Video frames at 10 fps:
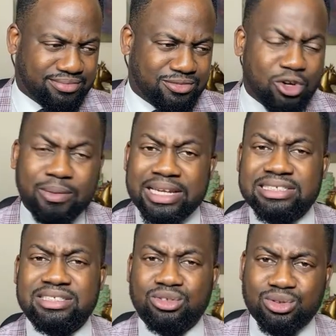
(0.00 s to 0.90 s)
or by
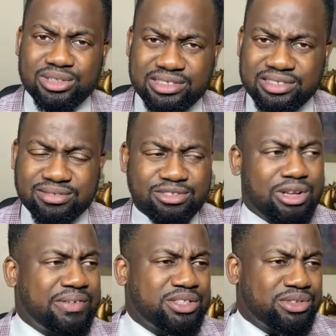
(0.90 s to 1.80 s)
listening or not listening. You don't
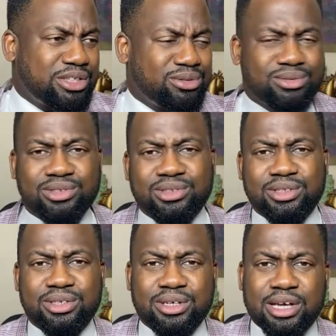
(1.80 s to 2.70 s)
have anything to gain or lose.
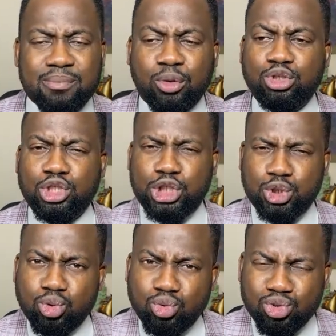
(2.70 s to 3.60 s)
But you
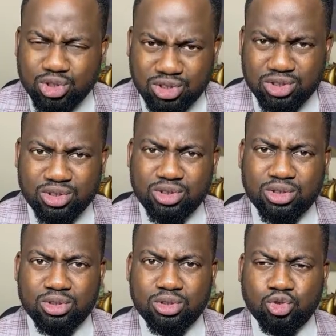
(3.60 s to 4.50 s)
choose
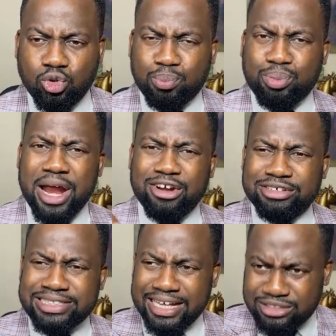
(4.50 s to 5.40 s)
to
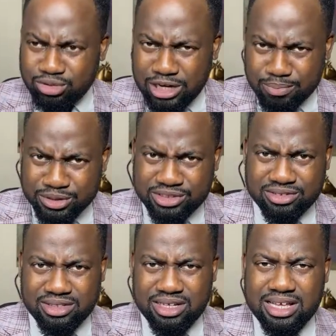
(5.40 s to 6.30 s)
prioritize the other person
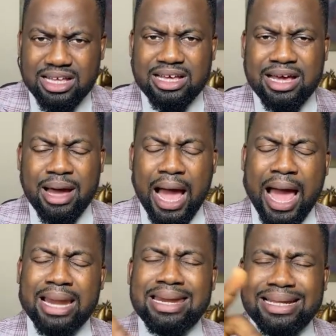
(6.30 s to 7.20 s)

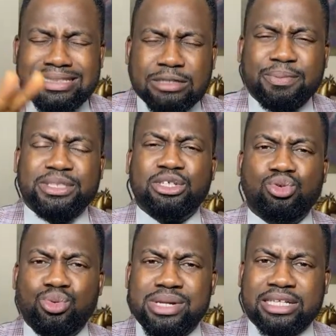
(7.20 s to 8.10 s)
and letting the person
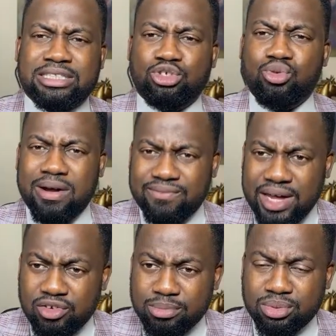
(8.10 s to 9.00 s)
know that you are
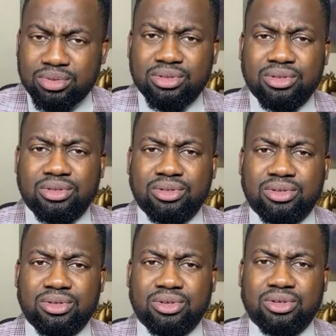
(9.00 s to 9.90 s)
valuable,
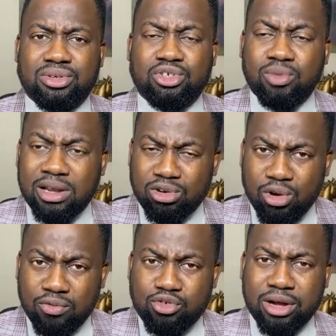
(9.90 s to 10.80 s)
you are
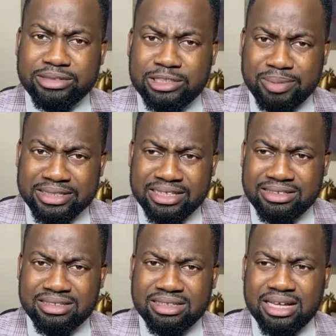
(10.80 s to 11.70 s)
loved, you are respected,
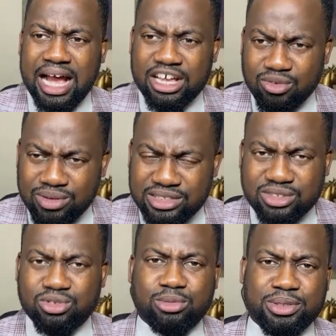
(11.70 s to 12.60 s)
and you listen
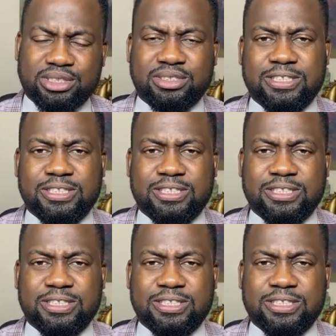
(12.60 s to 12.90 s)
to the person.